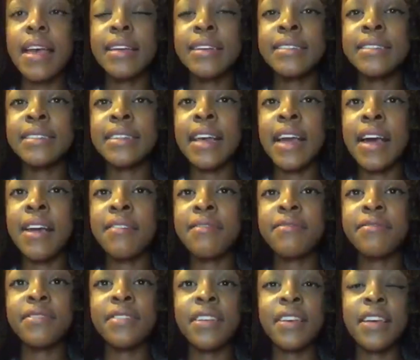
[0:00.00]
And
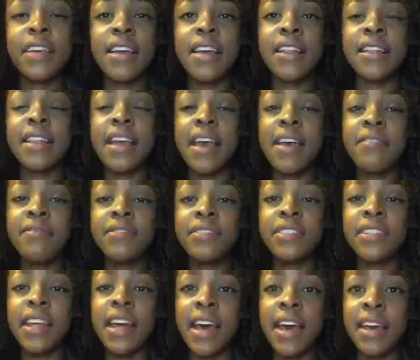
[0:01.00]

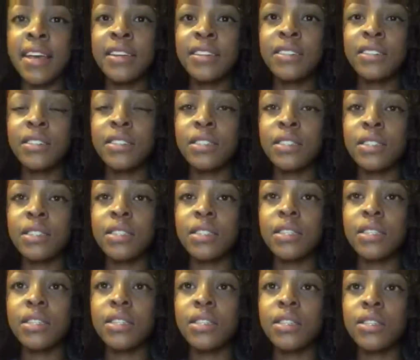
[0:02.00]
after that,
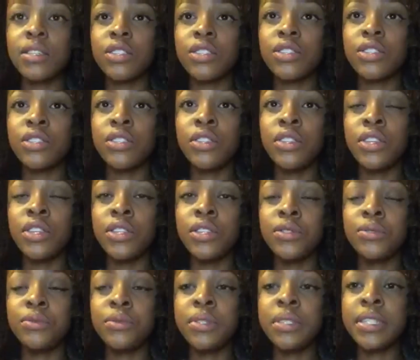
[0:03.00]

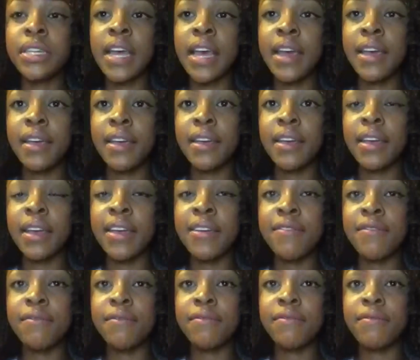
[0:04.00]
you check
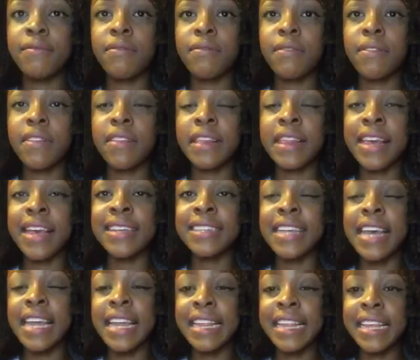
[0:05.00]
if
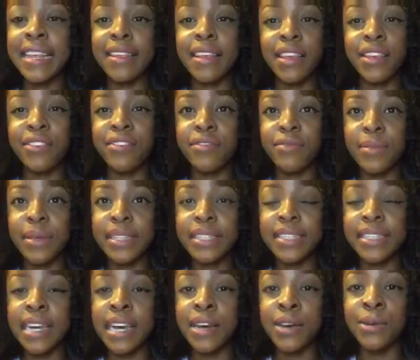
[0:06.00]
there's anything that you've
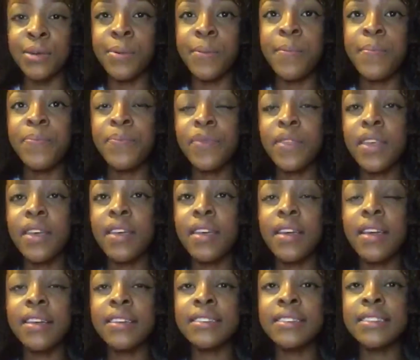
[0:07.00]
missed out.
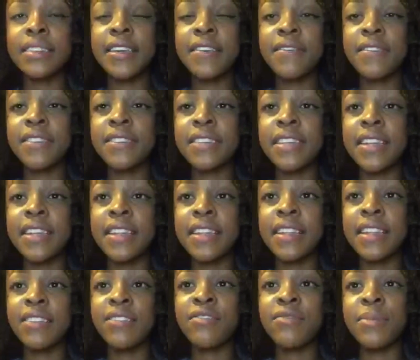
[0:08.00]
And if there's
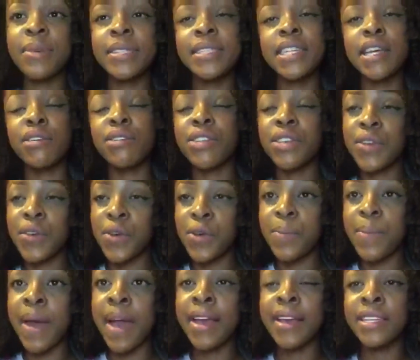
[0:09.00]
anything that you've missed out, you go
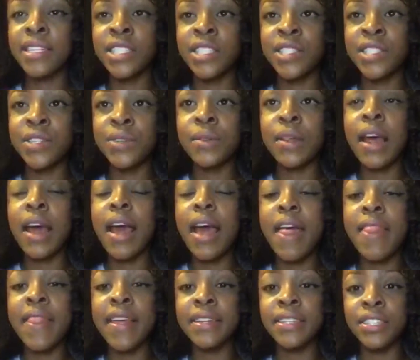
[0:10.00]
back and you do that,
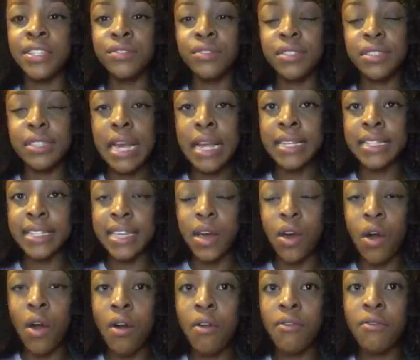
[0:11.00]
and then you send it
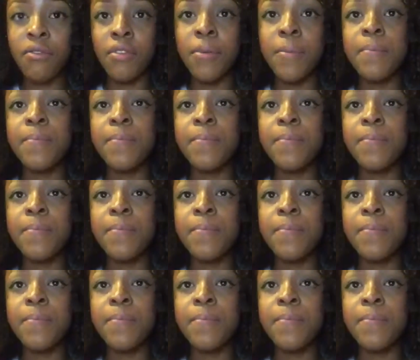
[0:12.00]
off.